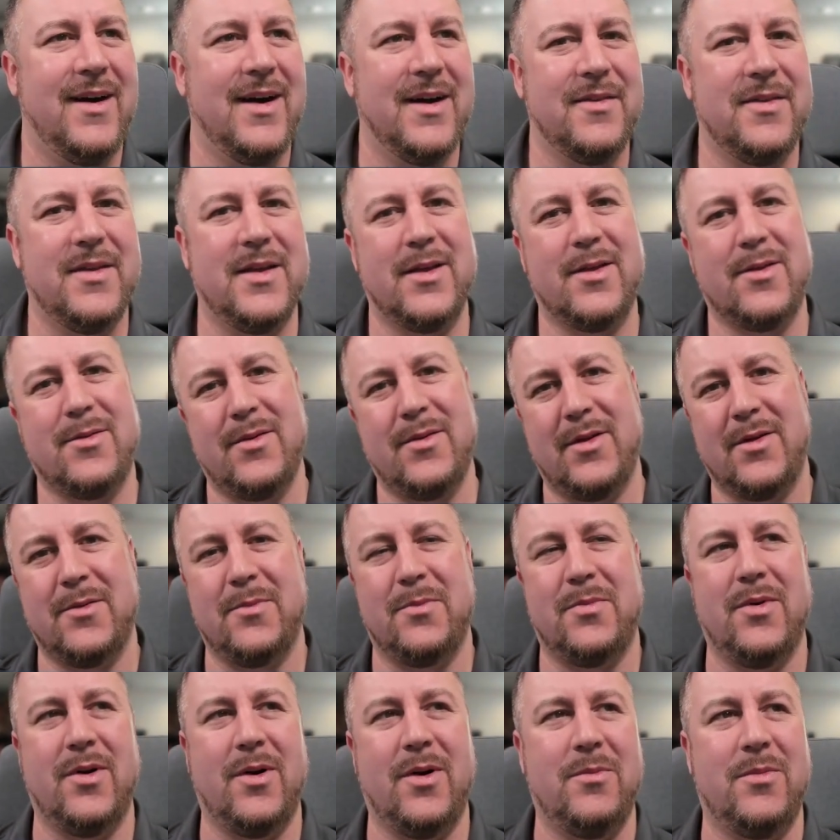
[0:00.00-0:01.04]
like this is
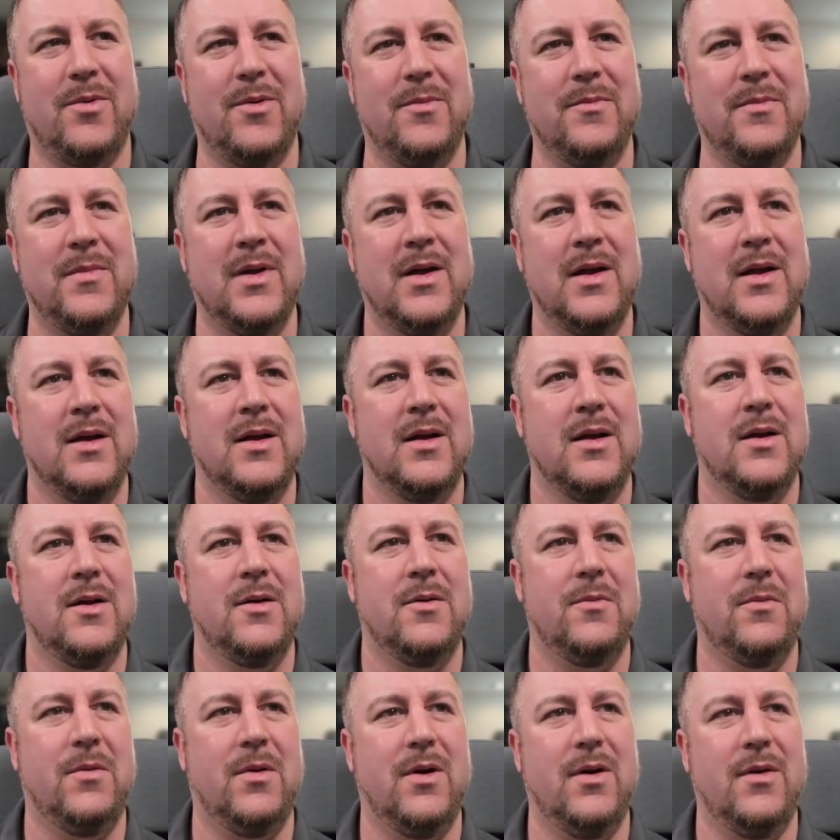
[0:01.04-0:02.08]
a problem
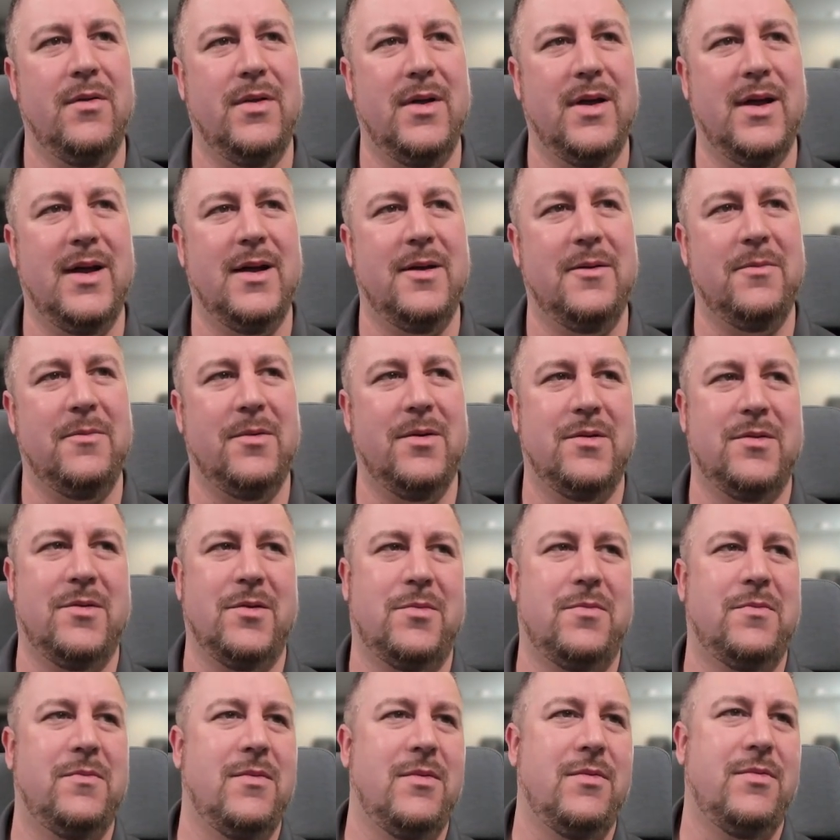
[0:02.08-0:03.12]
where they were
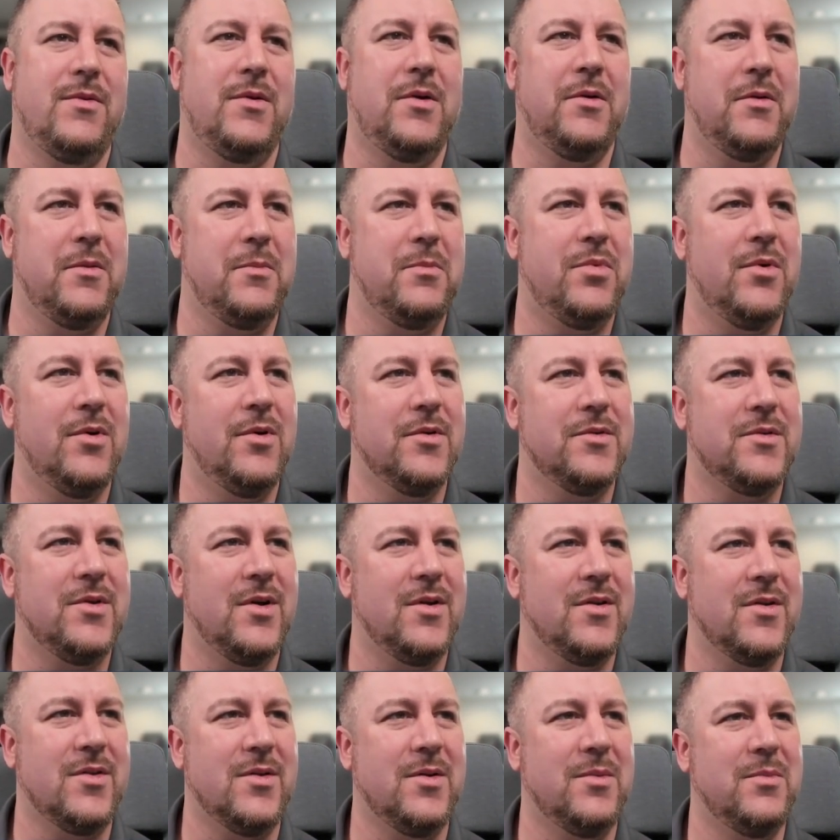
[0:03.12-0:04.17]
just throwing
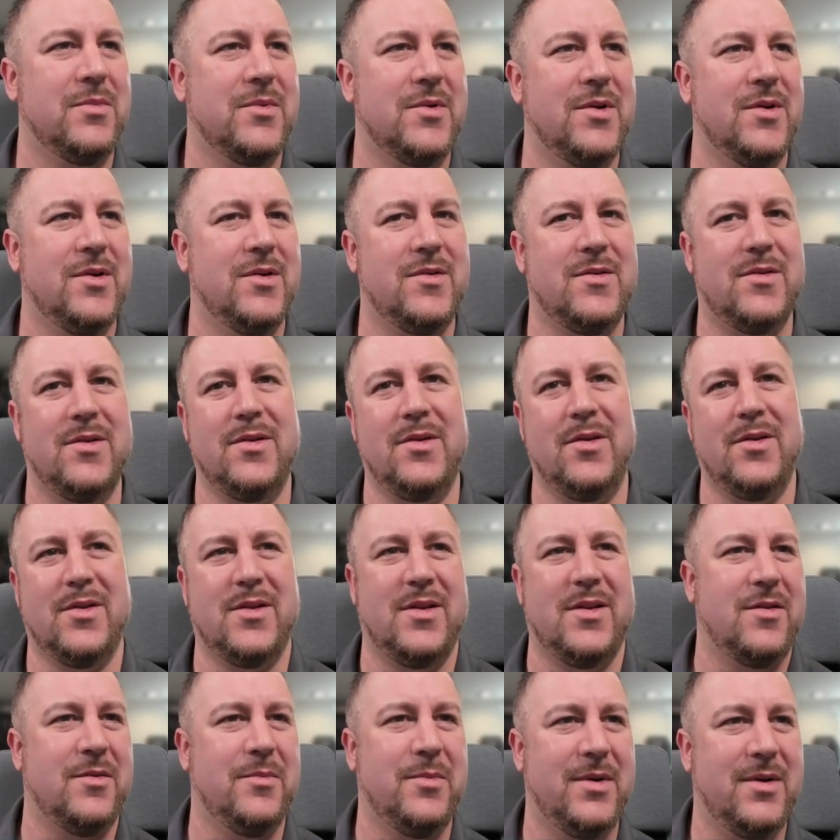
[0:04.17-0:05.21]
protons on Dutch and
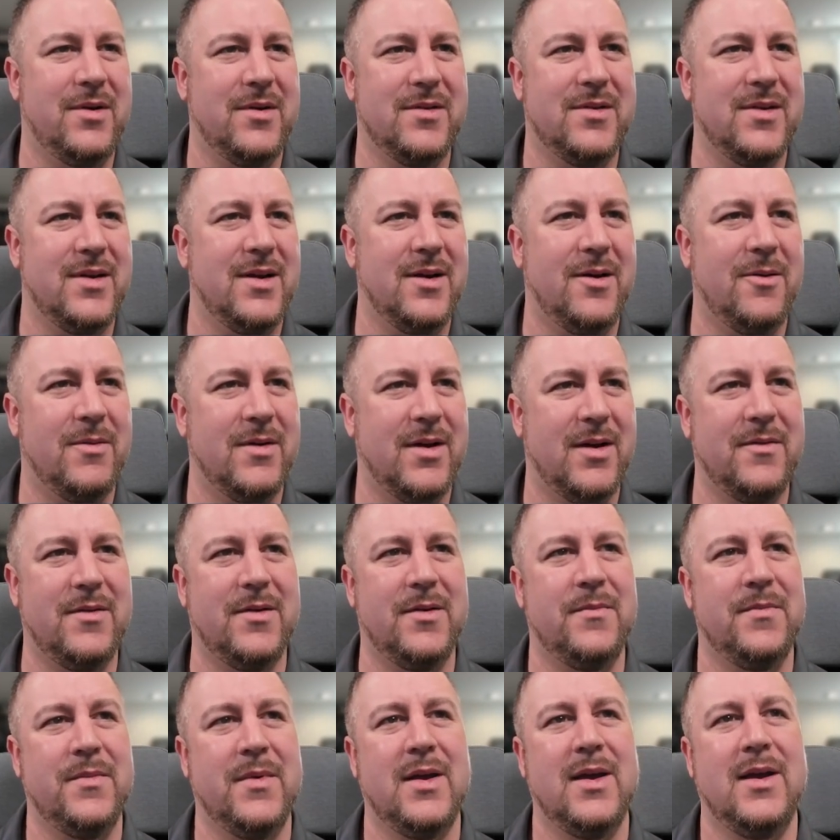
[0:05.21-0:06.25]
using his ability or
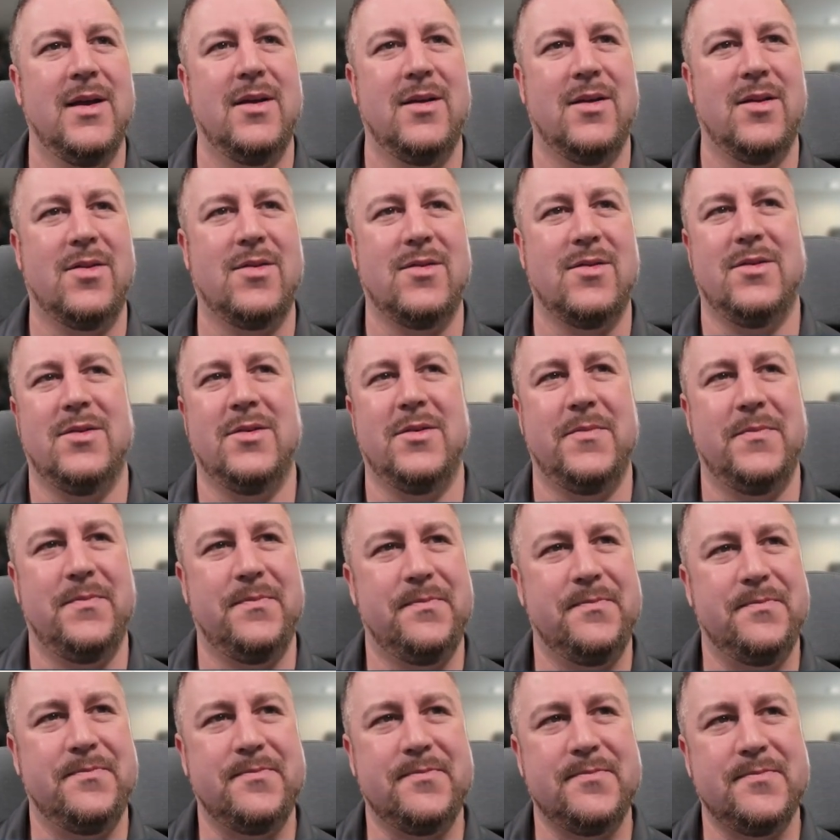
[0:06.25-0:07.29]
whatever. So
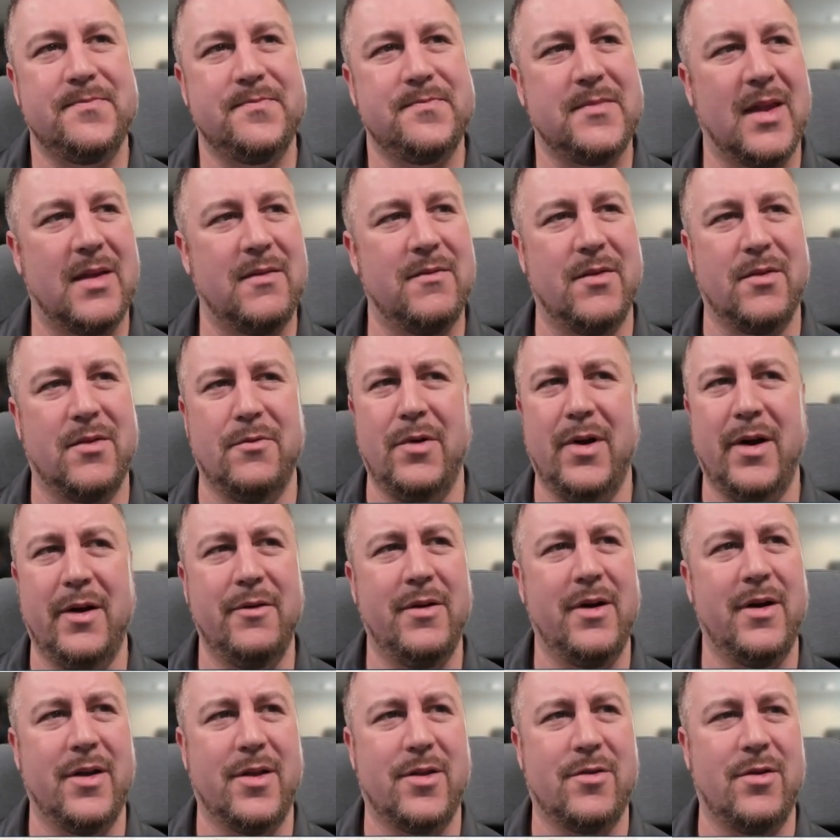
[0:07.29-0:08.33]
really,
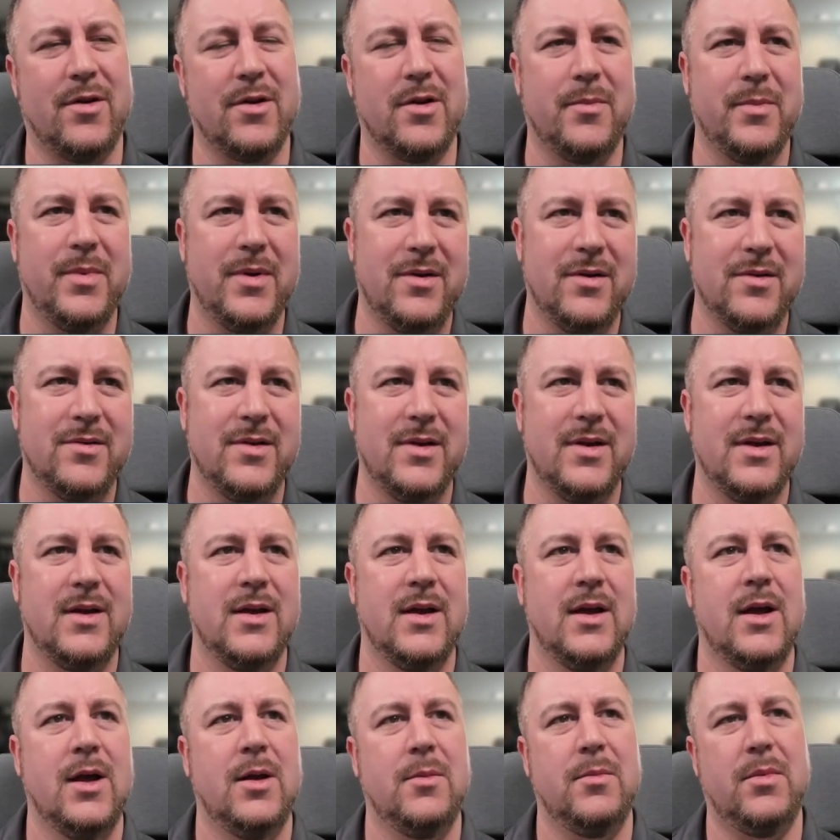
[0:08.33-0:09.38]
really strong ability,
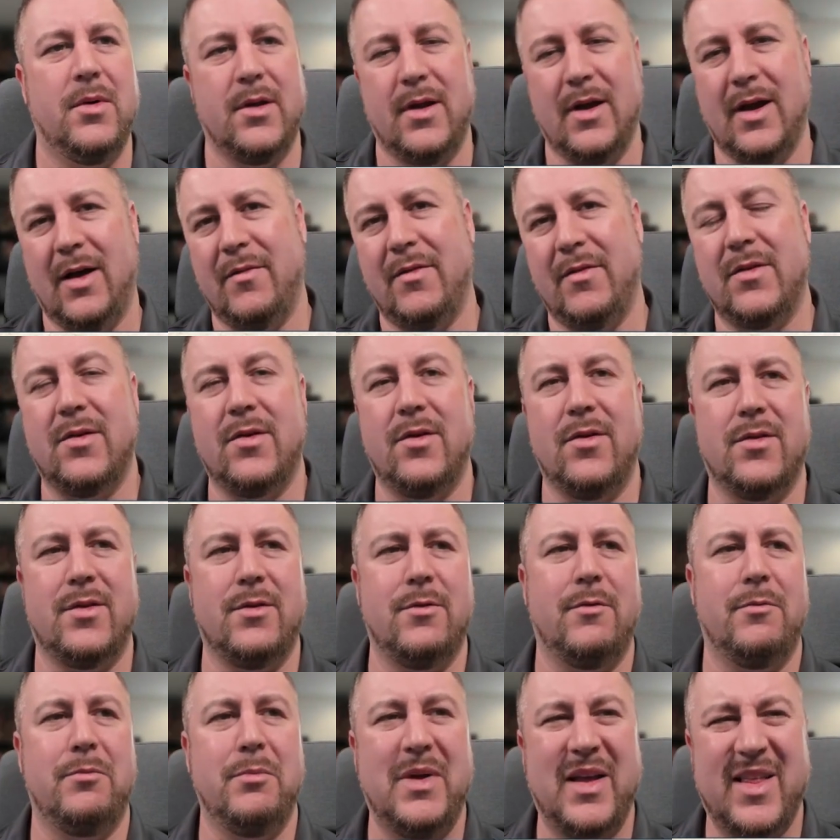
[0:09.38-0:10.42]
but you're having to use
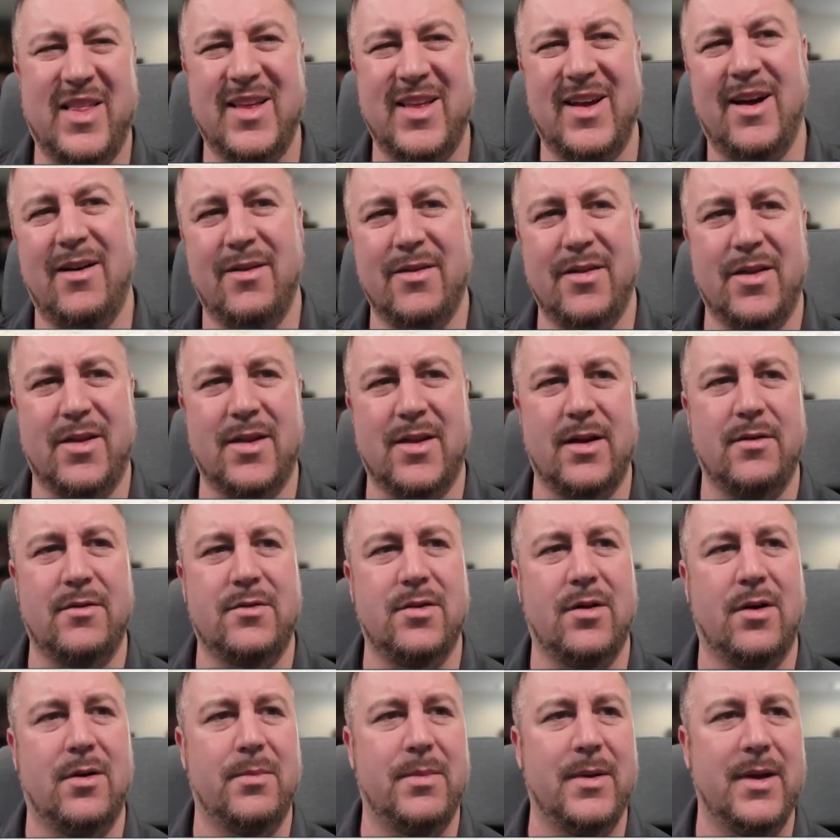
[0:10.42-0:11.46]
it with missiles instead of
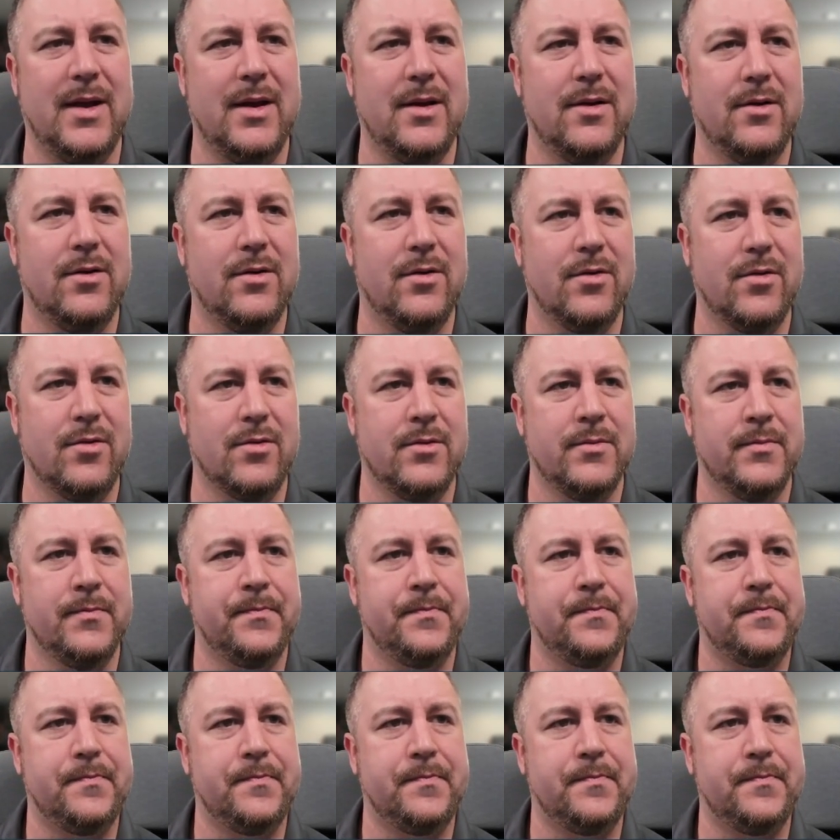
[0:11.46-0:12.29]
torpedoes.